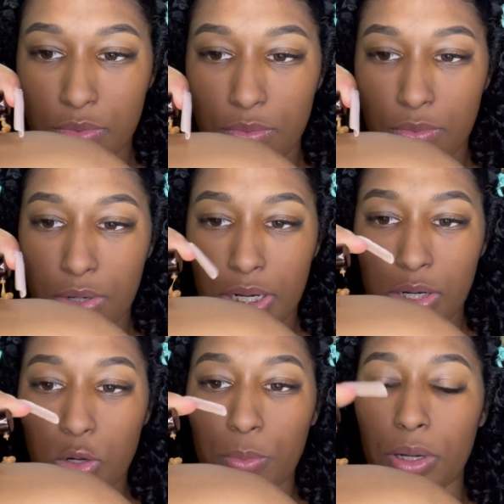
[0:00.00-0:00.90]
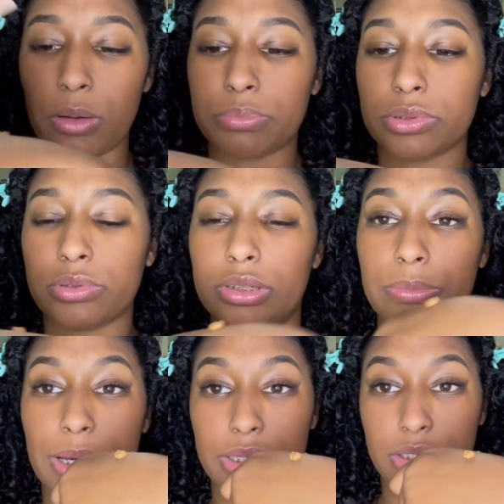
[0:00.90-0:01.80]
one whole pump in the
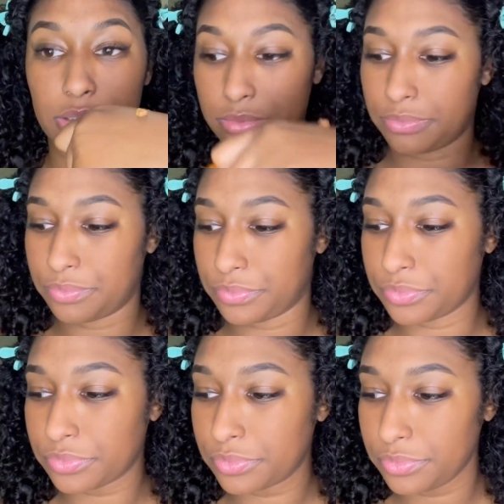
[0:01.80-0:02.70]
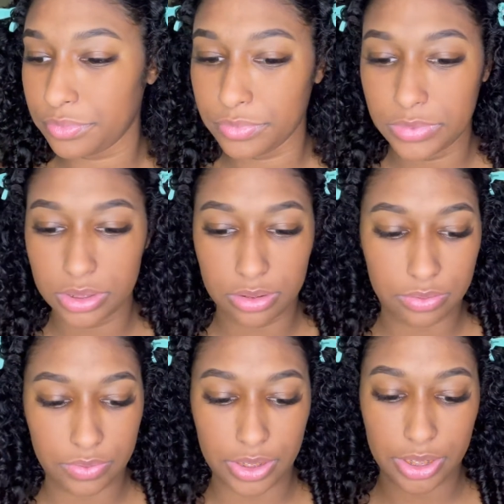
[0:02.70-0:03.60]
back of the hand.
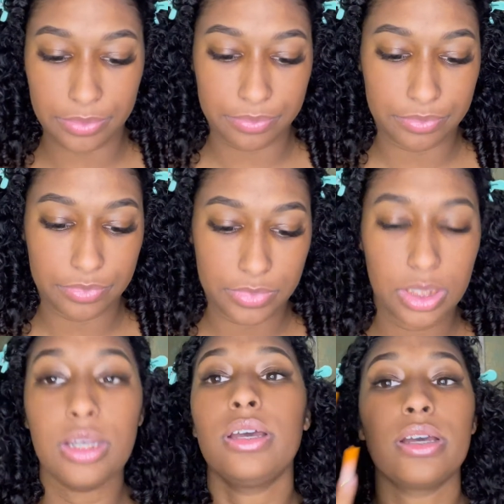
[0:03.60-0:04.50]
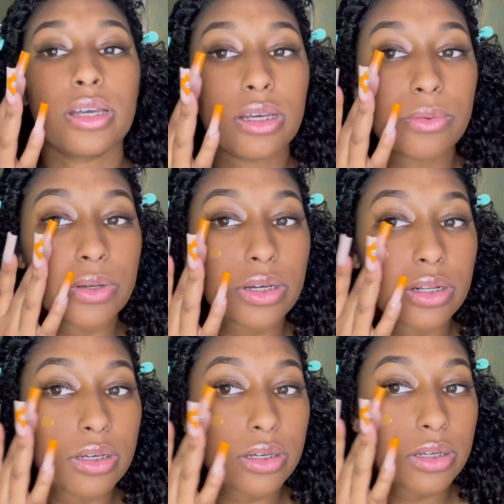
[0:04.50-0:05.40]
Right? And we're gonna,